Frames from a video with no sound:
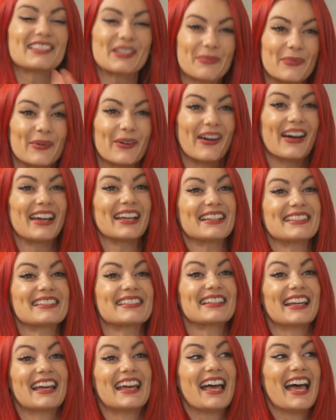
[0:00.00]

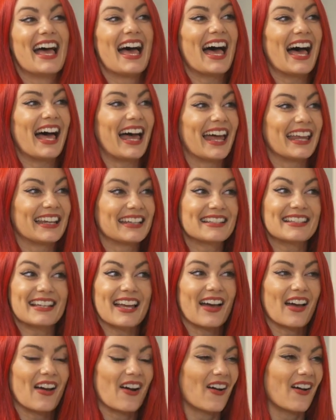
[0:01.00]
surprise and
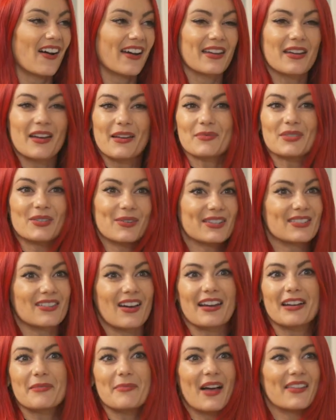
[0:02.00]
uh, I am so
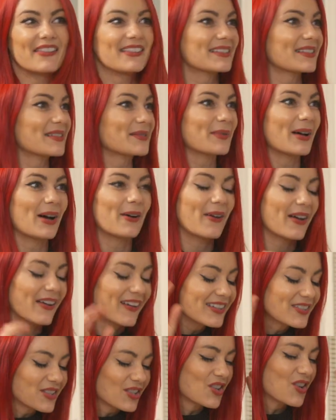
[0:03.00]
excited about this as well. And
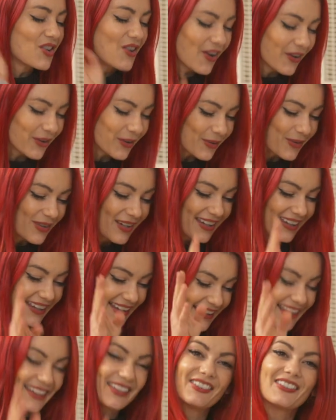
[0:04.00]
I just know
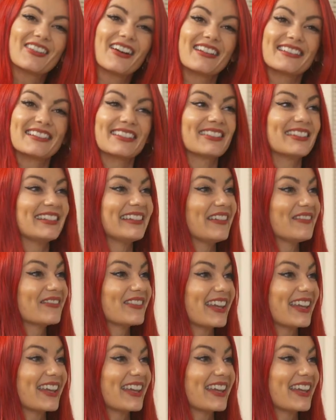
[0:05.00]
that you guys are going to love